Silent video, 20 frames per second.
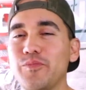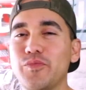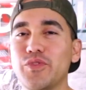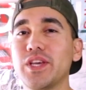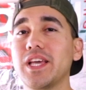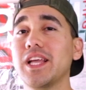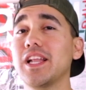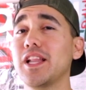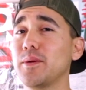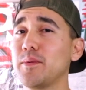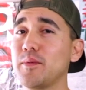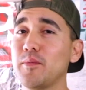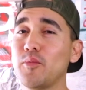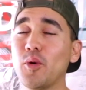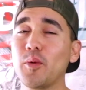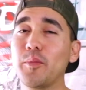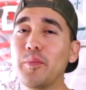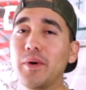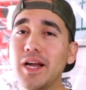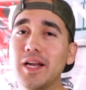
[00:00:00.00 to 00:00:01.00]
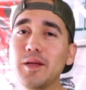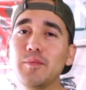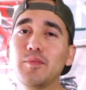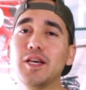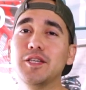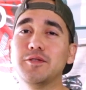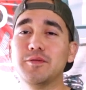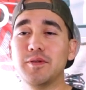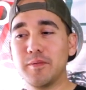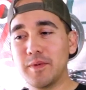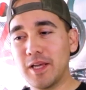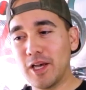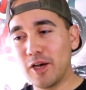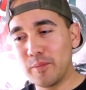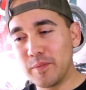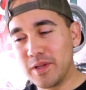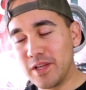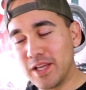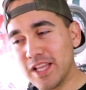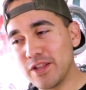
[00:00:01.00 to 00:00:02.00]
to get a little bit more body placement and
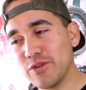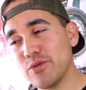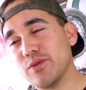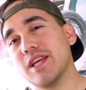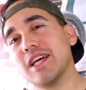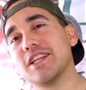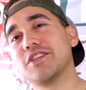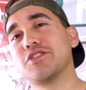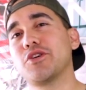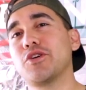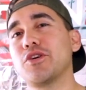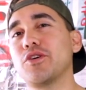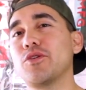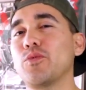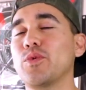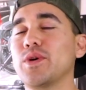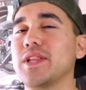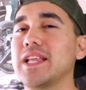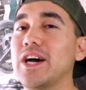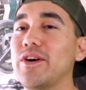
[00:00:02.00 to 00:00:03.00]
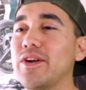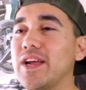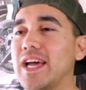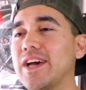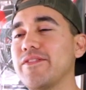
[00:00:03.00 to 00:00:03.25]
help me get through that turn without